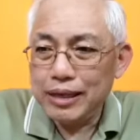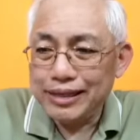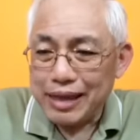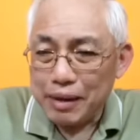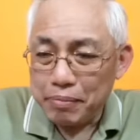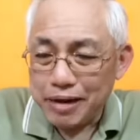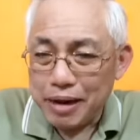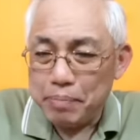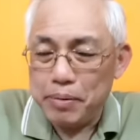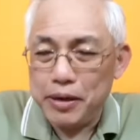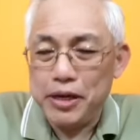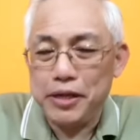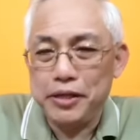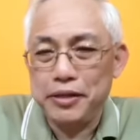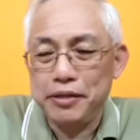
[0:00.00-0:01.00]
Some
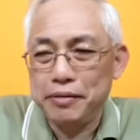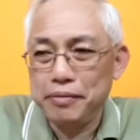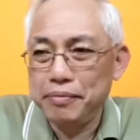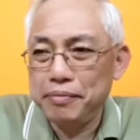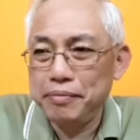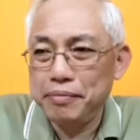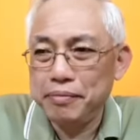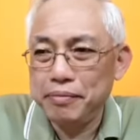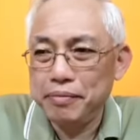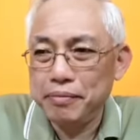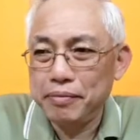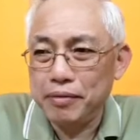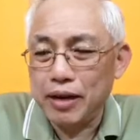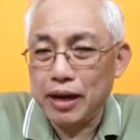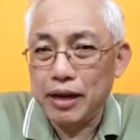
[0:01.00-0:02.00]
companies,
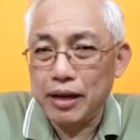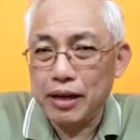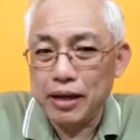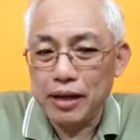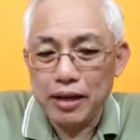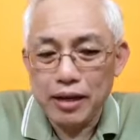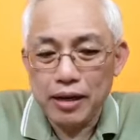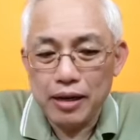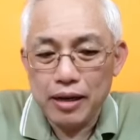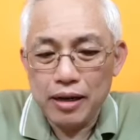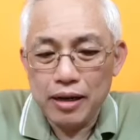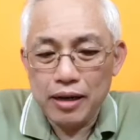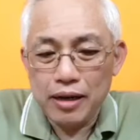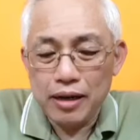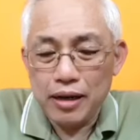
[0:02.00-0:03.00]
right,
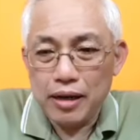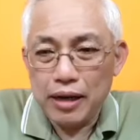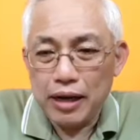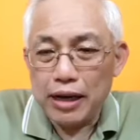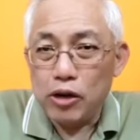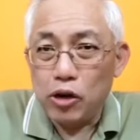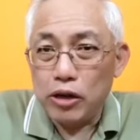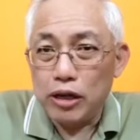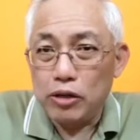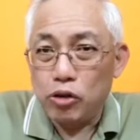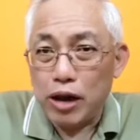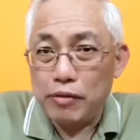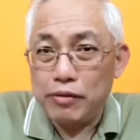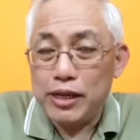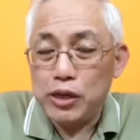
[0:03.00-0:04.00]
in order
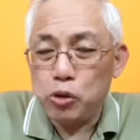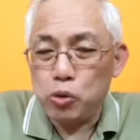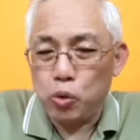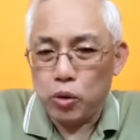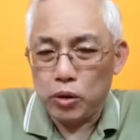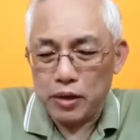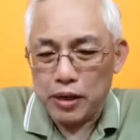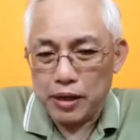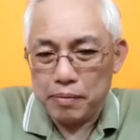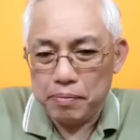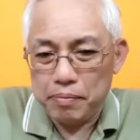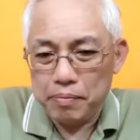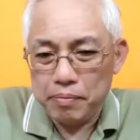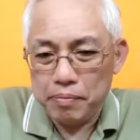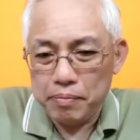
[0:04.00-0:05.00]
to have this quota,
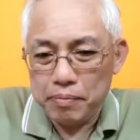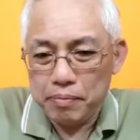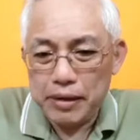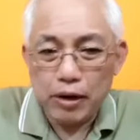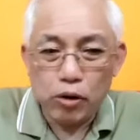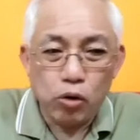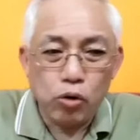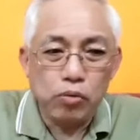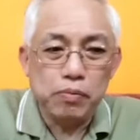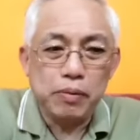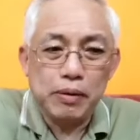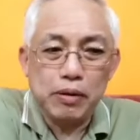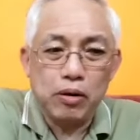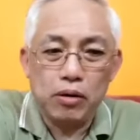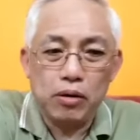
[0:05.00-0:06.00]
they
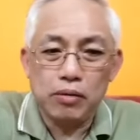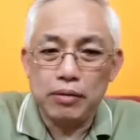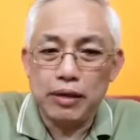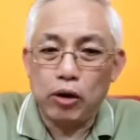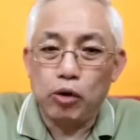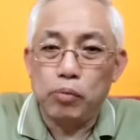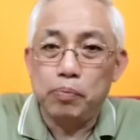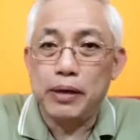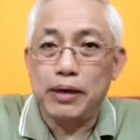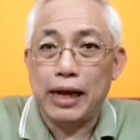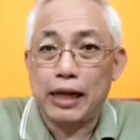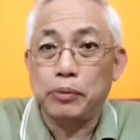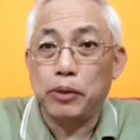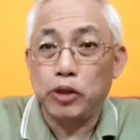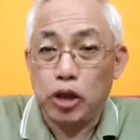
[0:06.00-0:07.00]

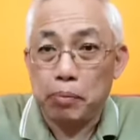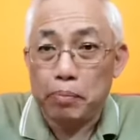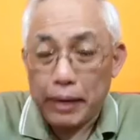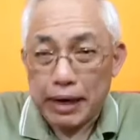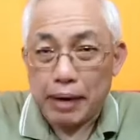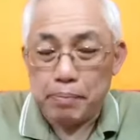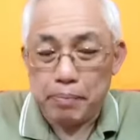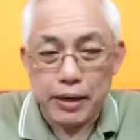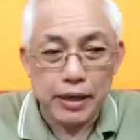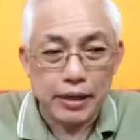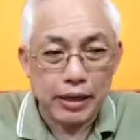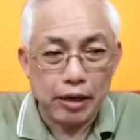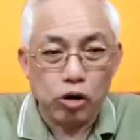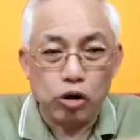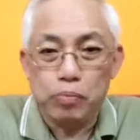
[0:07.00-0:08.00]
open, especially the big
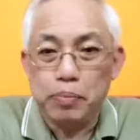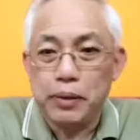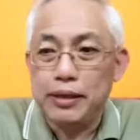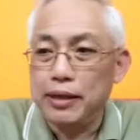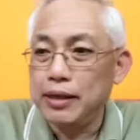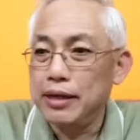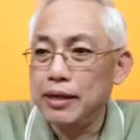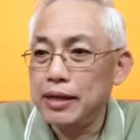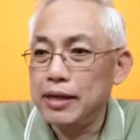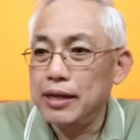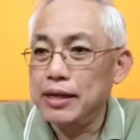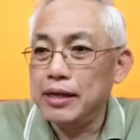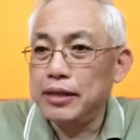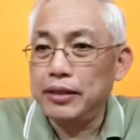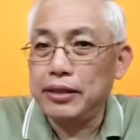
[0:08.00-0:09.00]
companies, they open
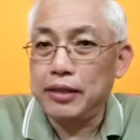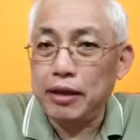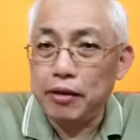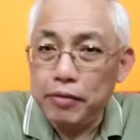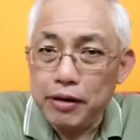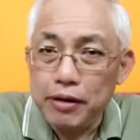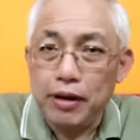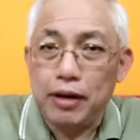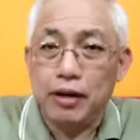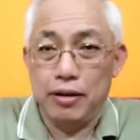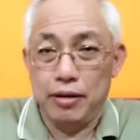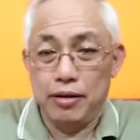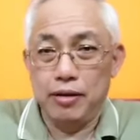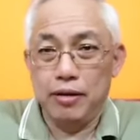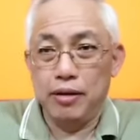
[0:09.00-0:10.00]

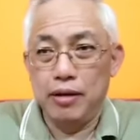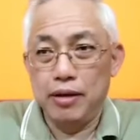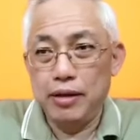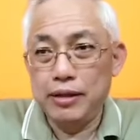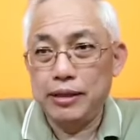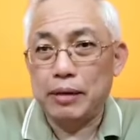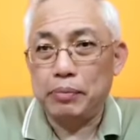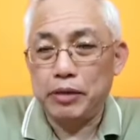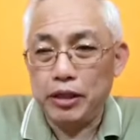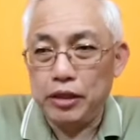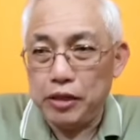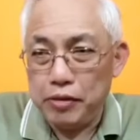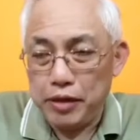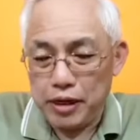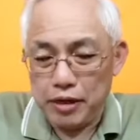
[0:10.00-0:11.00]
several
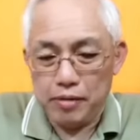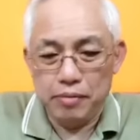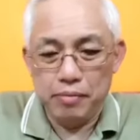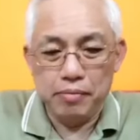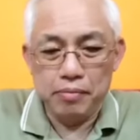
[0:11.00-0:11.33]
subsidiary.